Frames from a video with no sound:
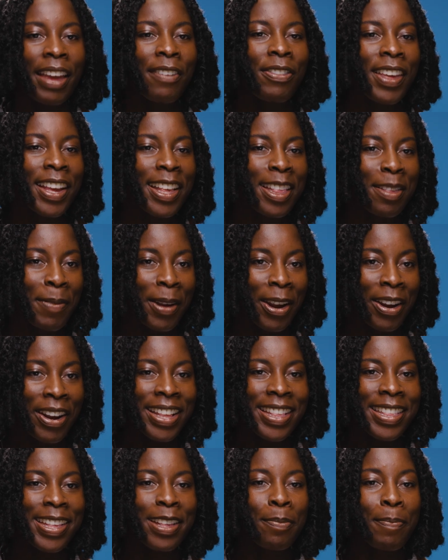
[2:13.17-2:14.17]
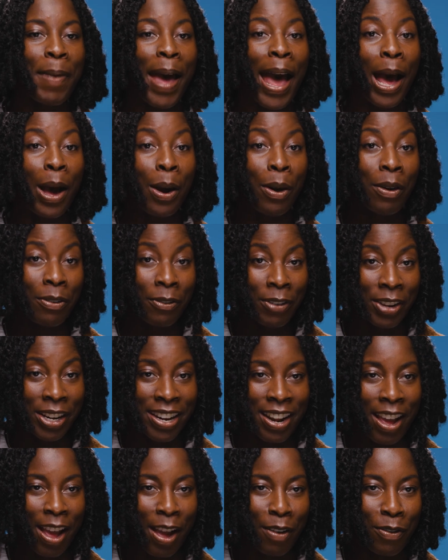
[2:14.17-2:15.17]
If the experience is powerful
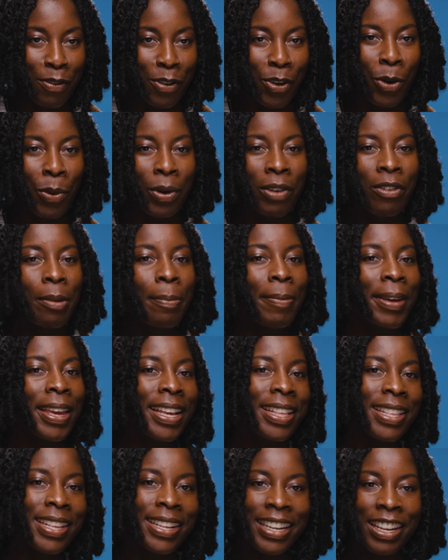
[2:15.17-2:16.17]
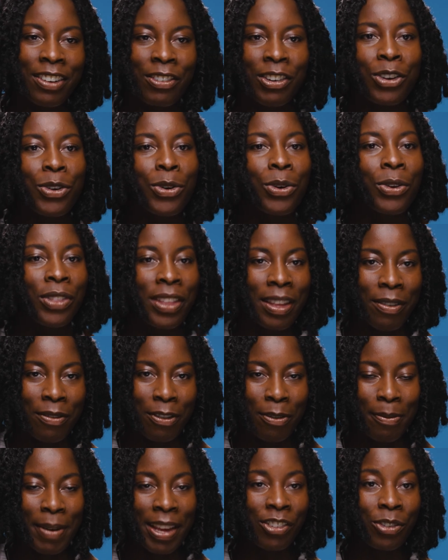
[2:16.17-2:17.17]
enough, or we repeatedly recall the
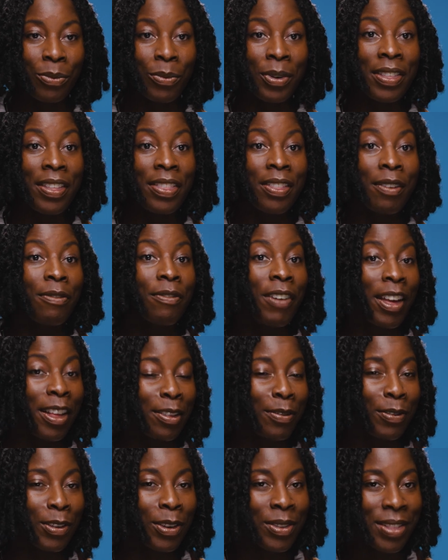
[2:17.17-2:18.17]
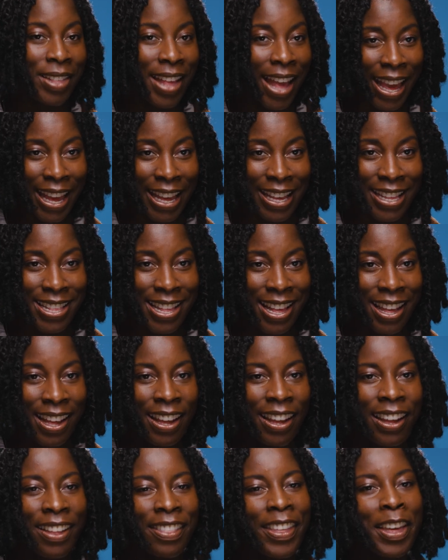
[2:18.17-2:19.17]
information within the first few days,
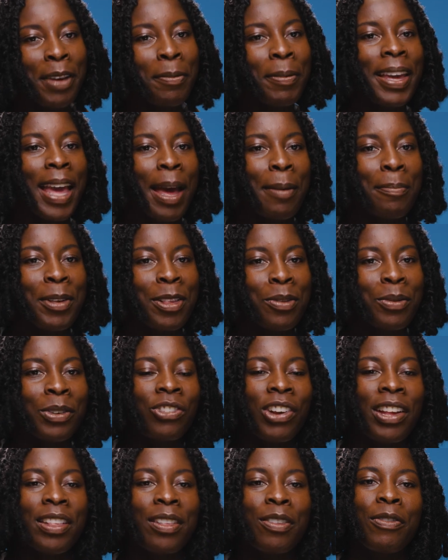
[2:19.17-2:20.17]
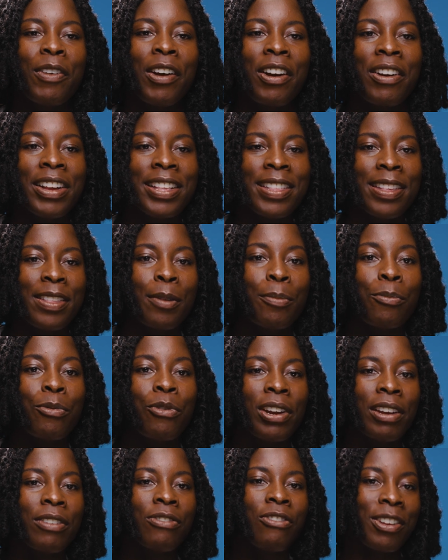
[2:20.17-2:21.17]
the hippocampus will transfer it to the
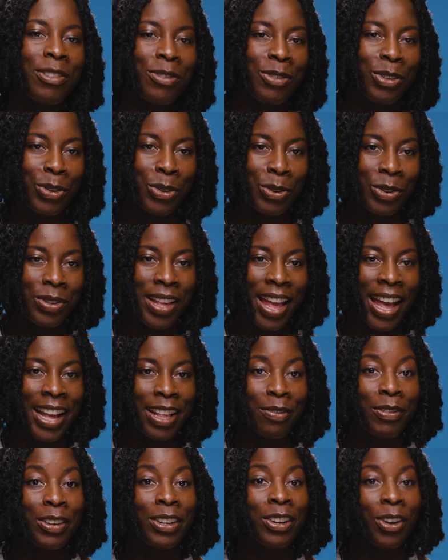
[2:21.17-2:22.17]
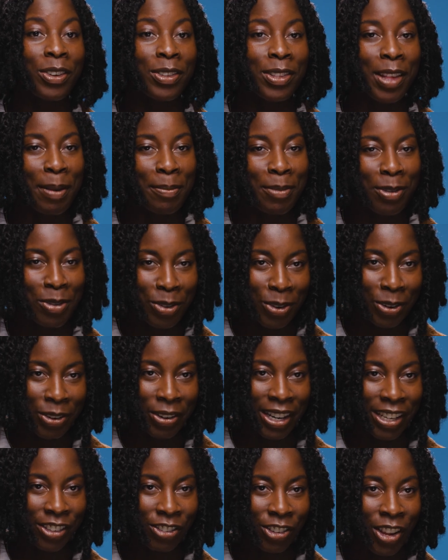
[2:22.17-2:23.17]
prefrontal cortex for long term
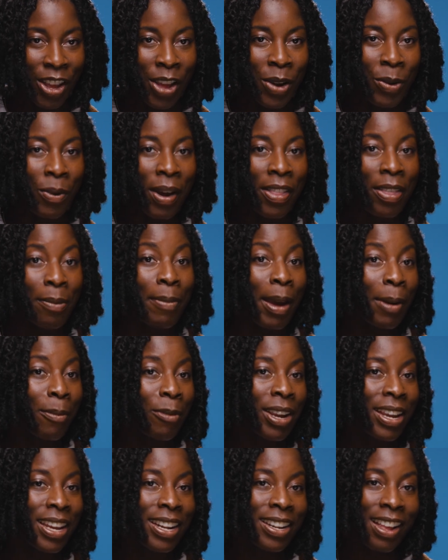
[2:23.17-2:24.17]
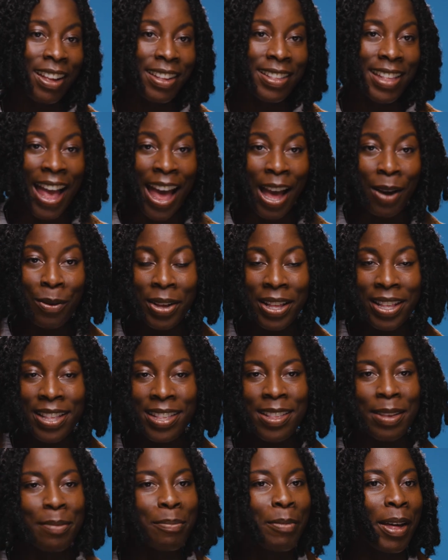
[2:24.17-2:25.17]
storage, where the memory can last hours
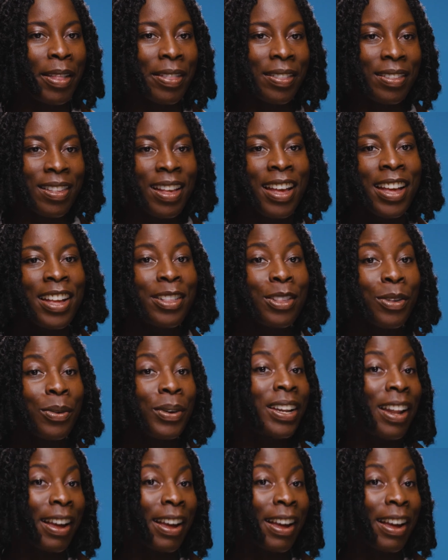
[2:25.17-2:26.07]
to months to a